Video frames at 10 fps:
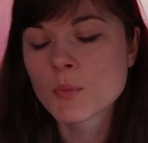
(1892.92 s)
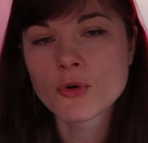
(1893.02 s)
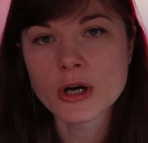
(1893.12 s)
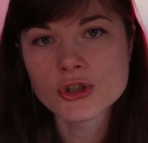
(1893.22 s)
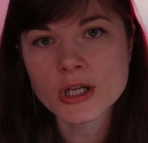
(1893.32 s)

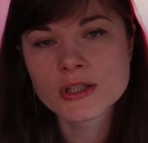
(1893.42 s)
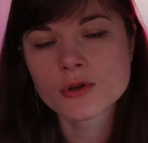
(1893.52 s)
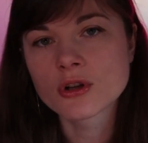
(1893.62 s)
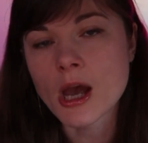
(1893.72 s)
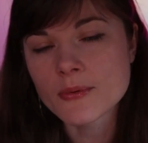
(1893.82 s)

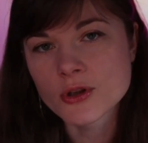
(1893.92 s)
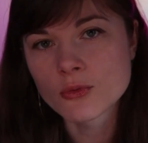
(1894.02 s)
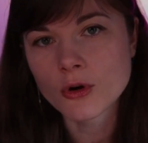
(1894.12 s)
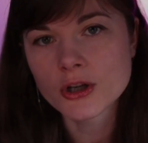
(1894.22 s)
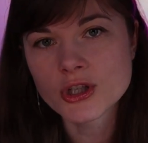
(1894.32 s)
projects, your
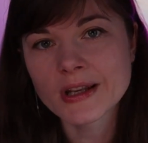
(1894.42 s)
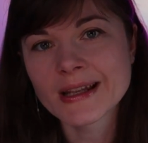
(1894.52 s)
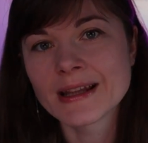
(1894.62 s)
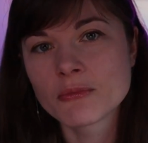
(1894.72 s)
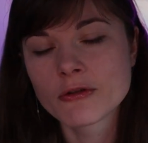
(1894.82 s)
capstone project,
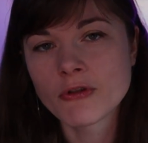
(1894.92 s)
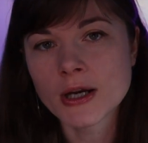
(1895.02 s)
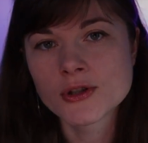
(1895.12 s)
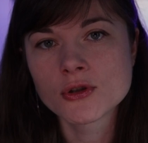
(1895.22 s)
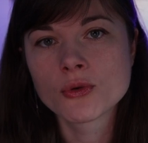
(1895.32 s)
and
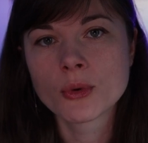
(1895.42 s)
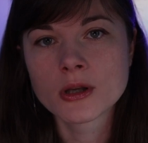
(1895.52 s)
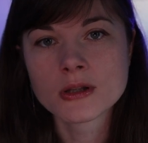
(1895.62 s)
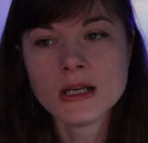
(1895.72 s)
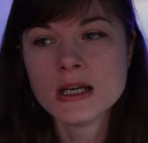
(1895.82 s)
provide you
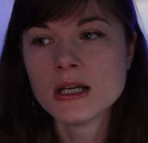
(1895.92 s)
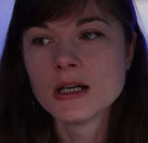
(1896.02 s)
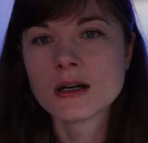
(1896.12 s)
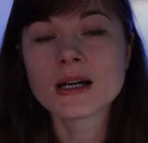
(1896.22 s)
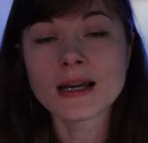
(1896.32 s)
with
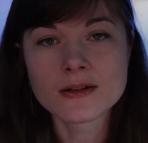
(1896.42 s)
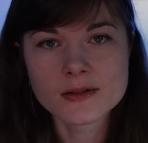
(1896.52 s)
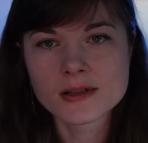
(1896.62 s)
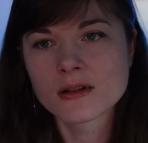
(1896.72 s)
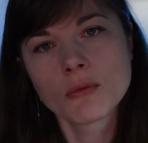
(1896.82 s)

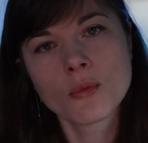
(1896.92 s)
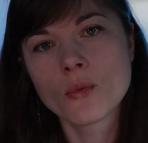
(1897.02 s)
guidance.